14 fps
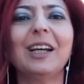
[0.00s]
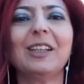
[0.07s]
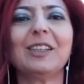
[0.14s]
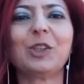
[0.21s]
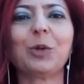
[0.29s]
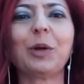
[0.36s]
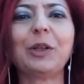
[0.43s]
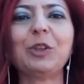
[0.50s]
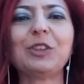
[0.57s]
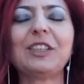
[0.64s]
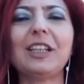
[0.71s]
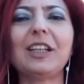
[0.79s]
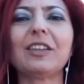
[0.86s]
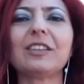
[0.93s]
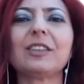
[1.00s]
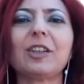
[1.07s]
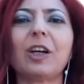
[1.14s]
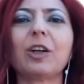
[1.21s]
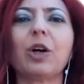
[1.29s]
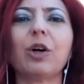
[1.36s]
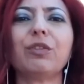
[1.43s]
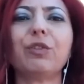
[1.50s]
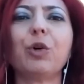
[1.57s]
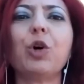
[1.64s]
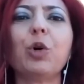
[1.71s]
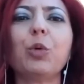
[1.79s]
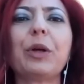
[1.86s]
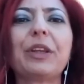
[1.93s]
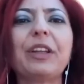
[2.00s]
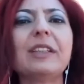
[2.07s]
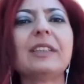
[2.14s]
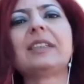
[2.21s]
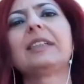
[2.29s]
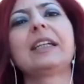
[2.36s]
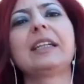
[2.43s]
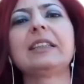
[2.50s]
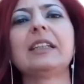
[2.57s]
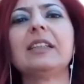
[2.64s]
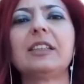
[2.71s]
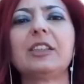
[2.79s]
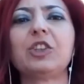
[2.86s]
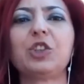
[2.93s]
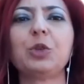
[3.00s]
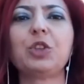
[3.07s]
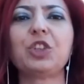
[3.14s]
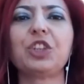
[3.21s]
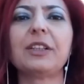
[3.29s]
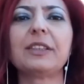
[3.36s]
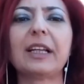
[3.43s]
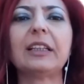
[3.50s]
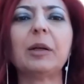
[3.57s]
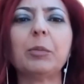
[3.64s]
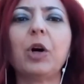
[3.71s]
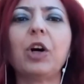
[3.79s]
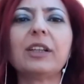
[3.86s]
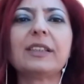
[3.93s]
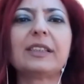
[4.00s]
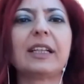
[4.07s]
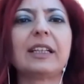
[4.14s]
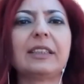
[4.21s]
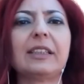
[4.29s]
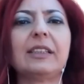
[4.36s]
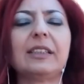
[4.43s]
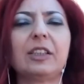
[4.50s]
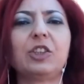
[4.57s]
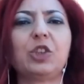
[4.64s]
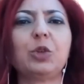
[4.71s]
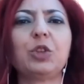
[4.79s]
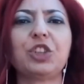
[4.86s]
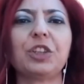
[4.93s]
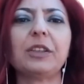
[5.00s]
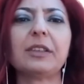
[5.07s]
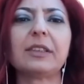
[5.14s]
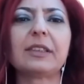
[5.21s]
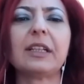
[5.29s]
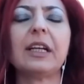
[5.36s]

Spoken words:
So when you see this tug of war within state institutions and among state institutions,